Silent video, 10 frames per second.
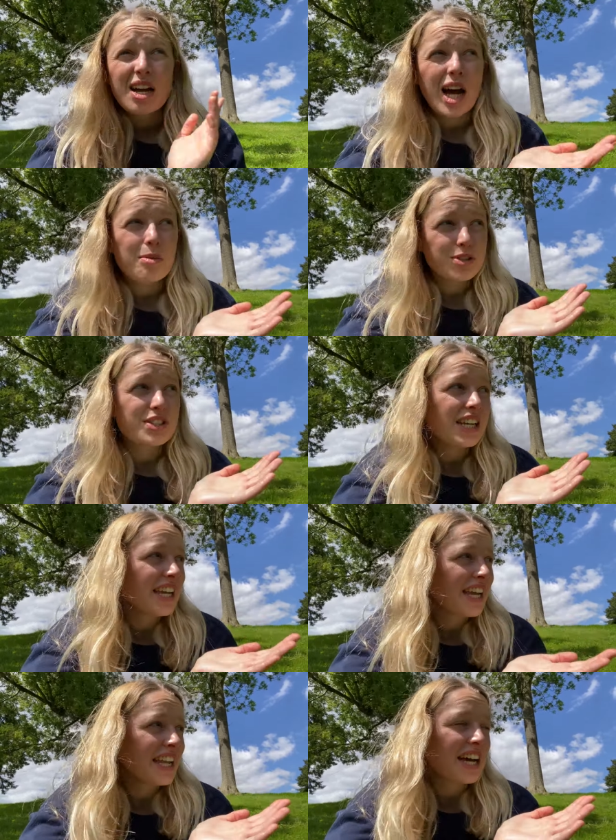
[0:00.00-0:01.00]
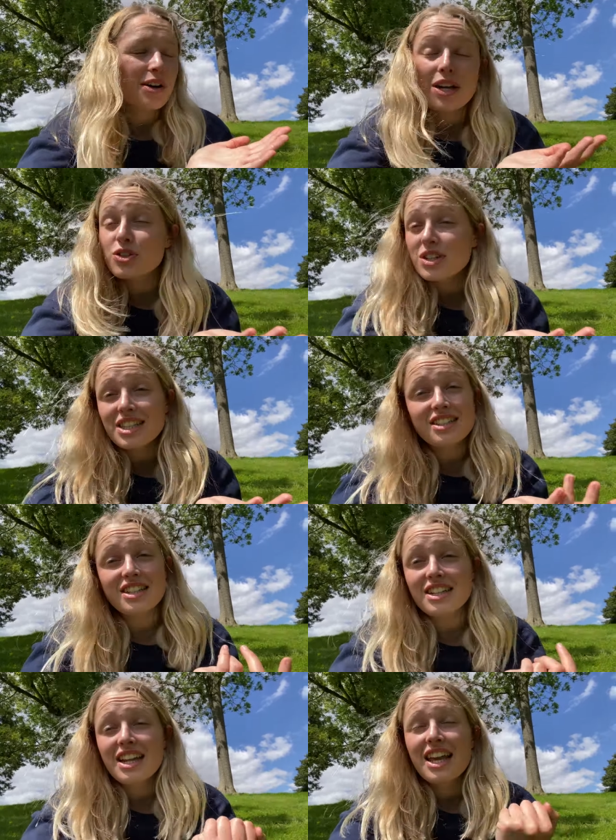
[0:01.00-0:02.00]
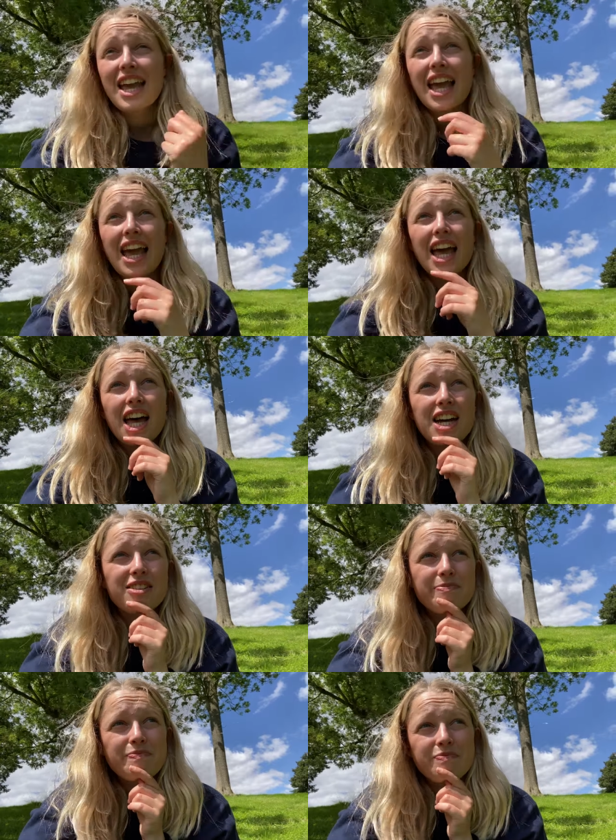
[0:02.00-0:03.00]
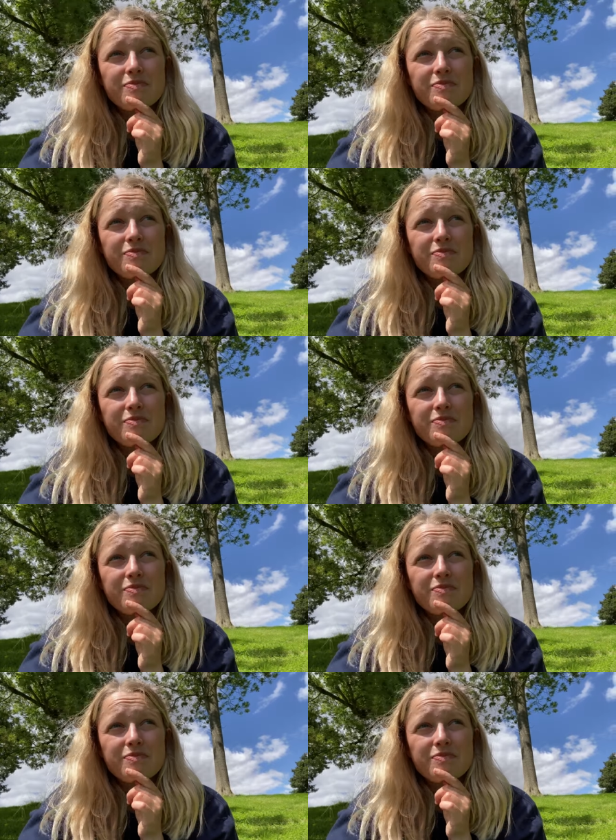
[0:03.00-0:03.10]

I'm just sitting here now enjoying the sun um,